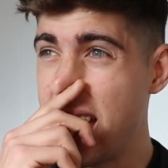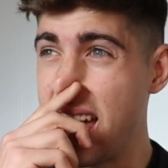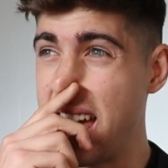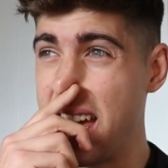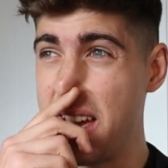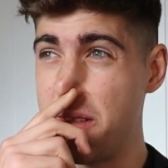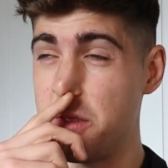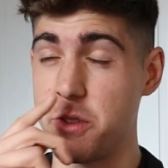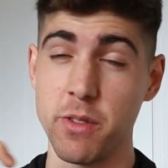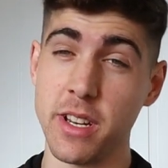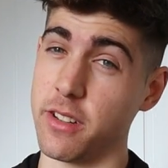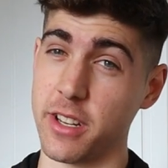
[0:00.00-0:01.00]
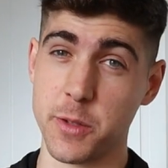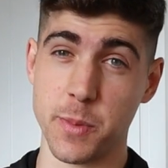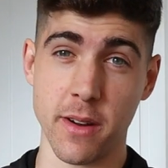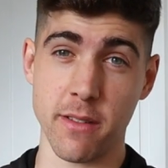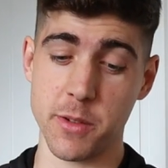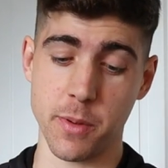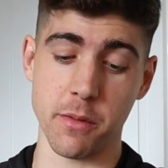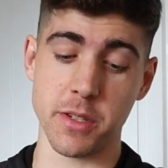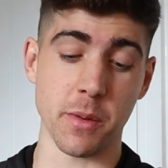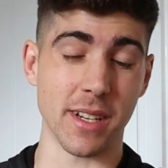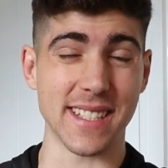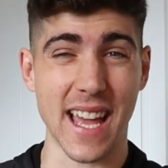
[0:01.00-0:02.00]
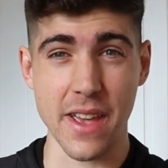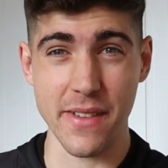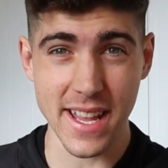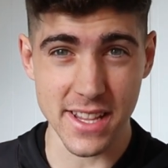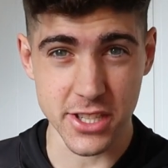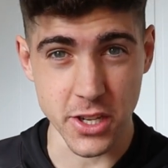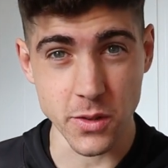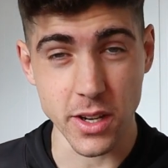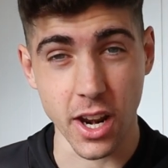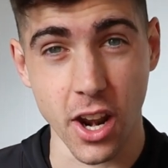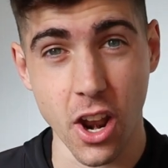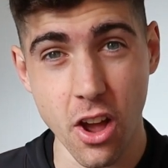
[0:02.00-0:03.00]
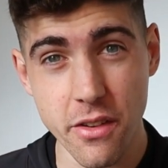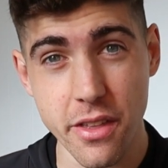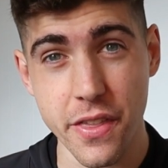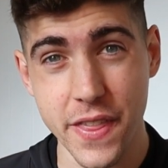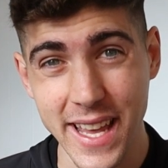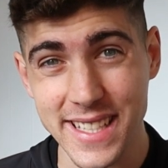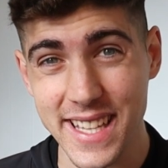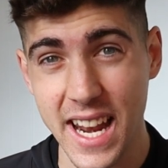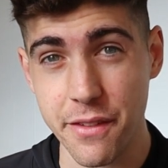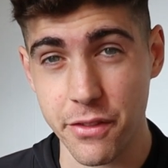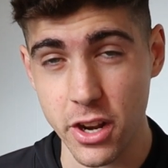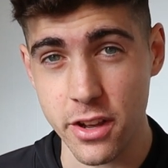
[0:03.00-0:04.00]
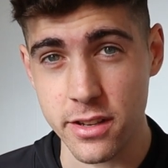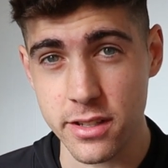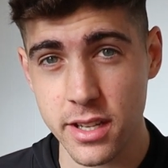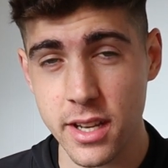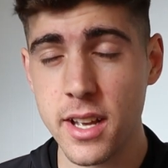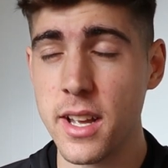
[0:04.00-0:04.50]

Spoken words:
It was a really good experience, but obviously we're going to dive into a lot of the things that I've learned